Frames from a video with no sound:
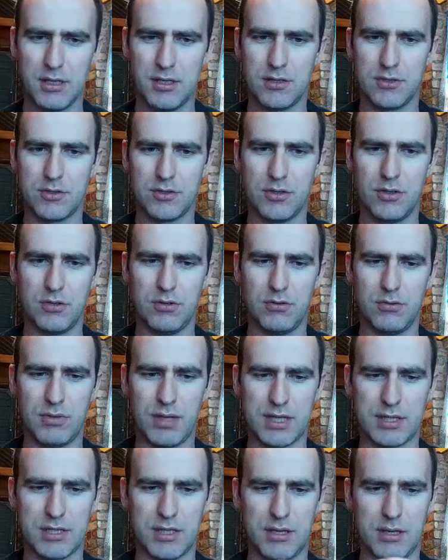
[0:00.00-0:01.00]
So
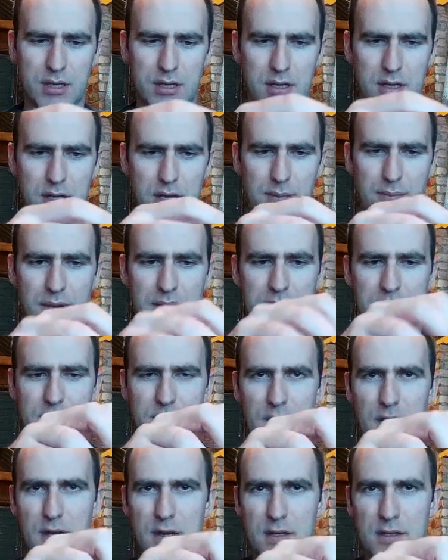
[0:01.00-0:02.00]
that's a pint
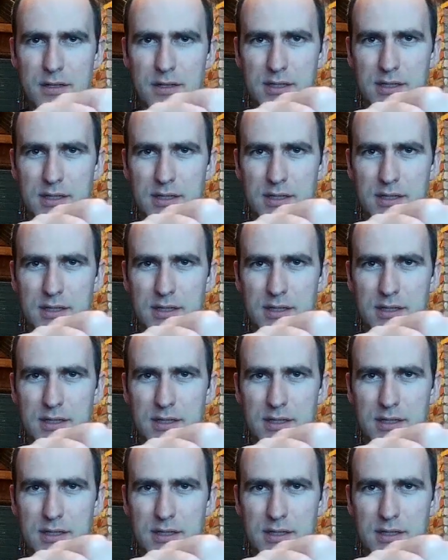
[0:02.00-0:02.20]
there.